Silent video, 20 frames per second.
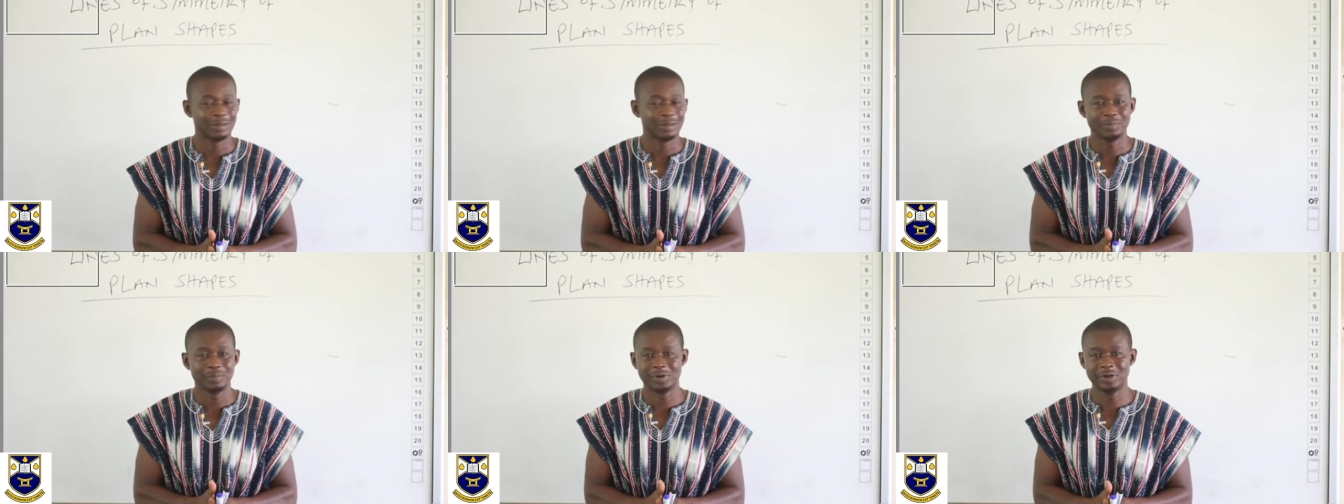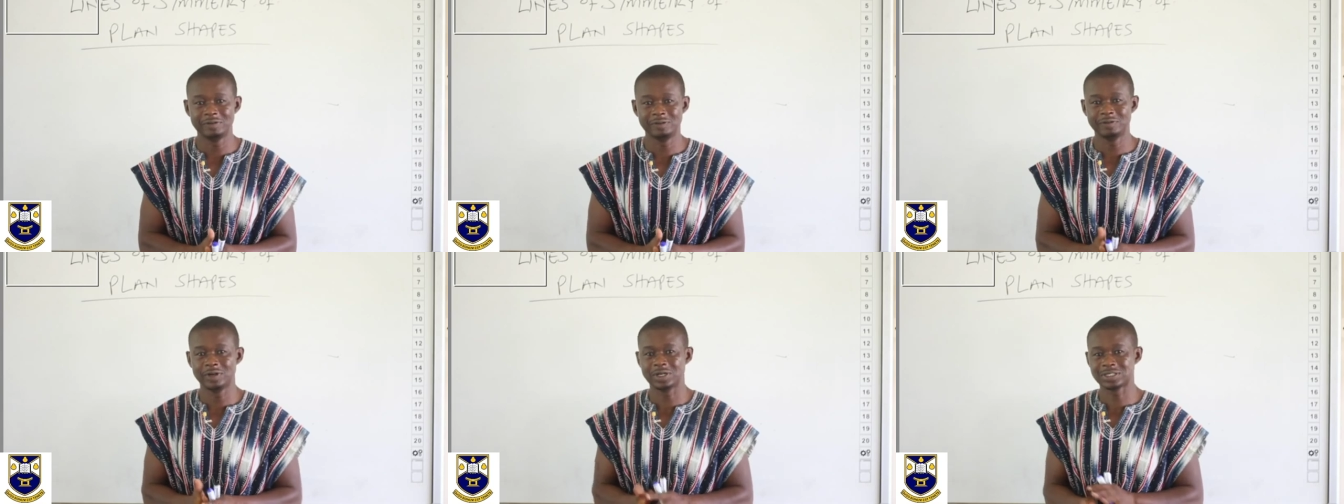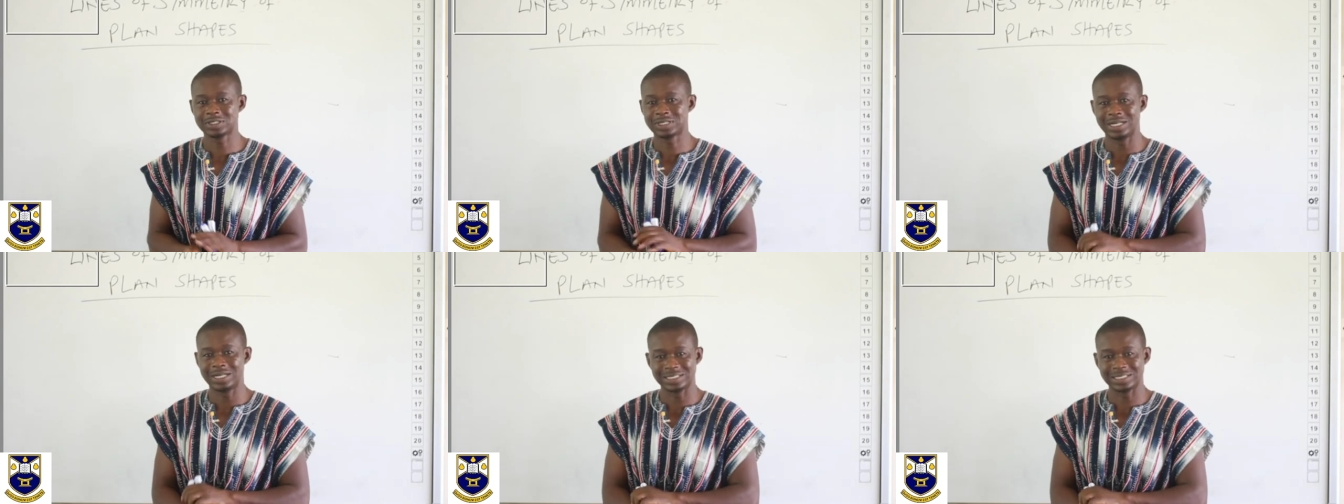
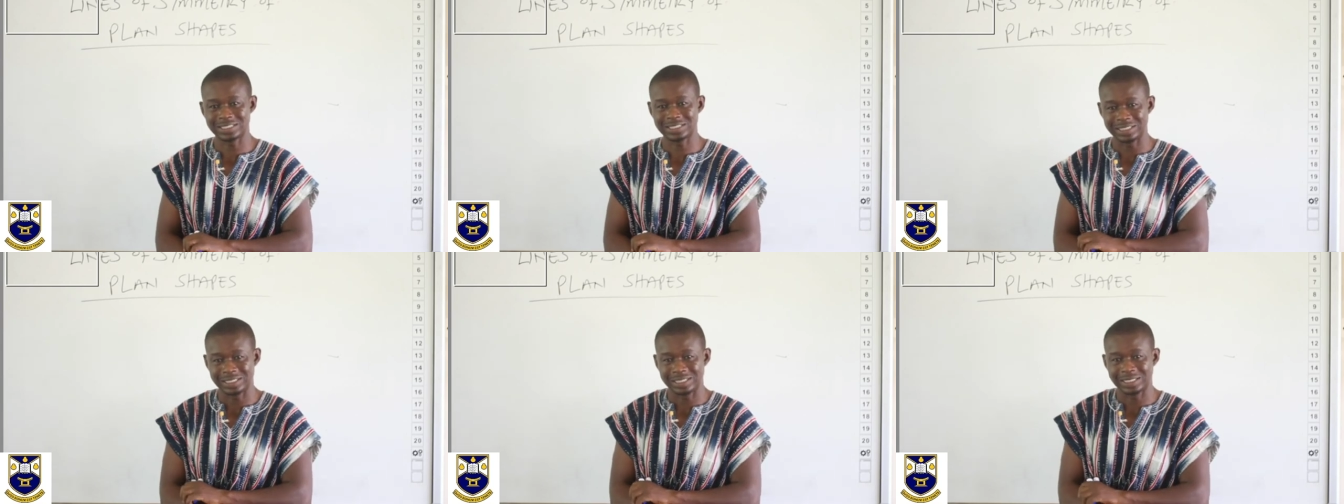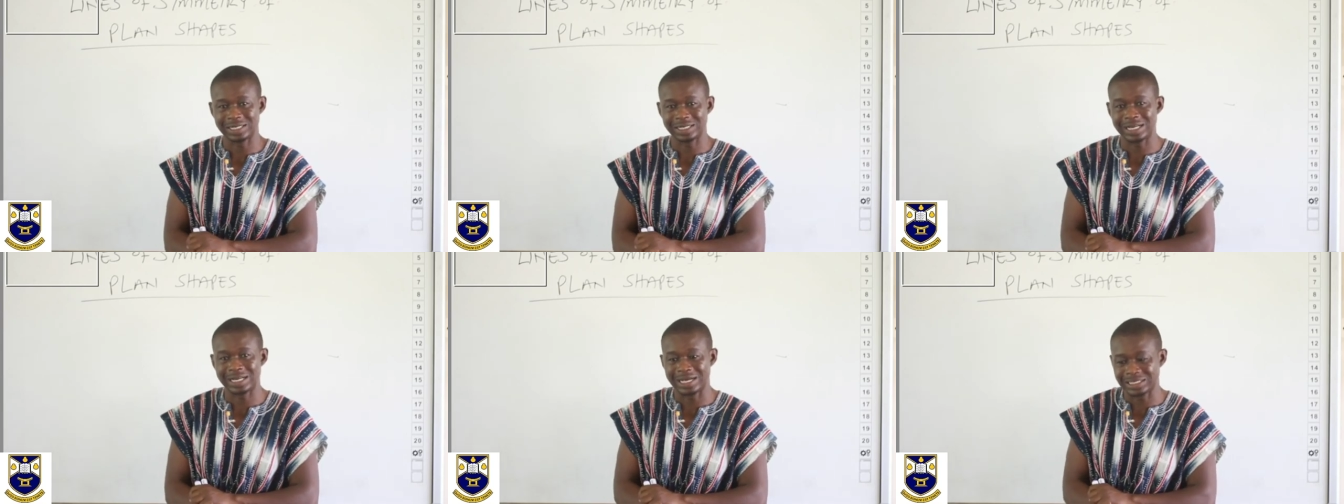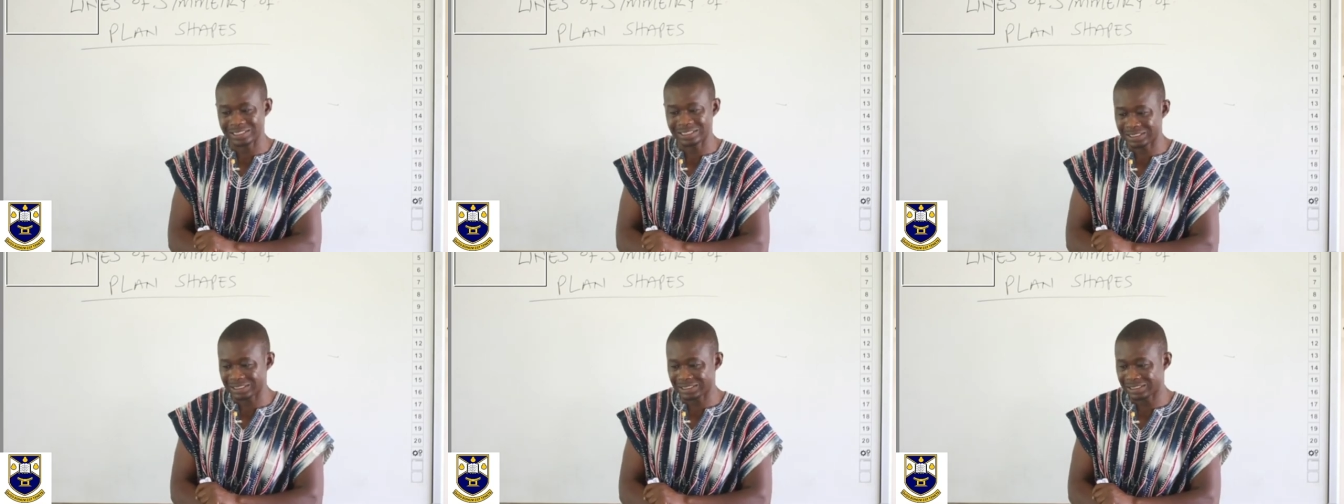previous lesson
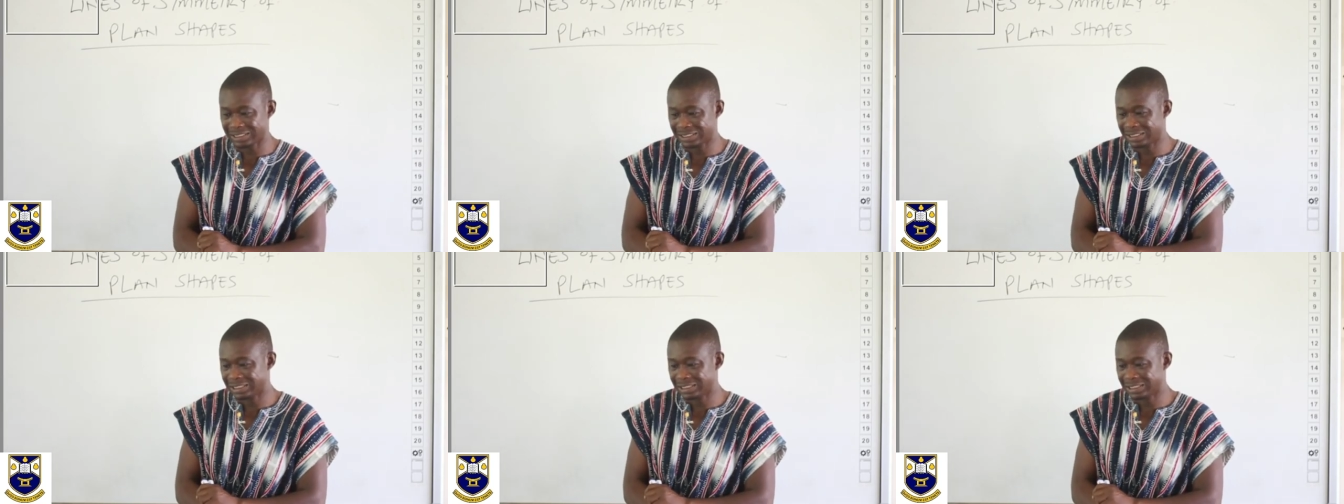that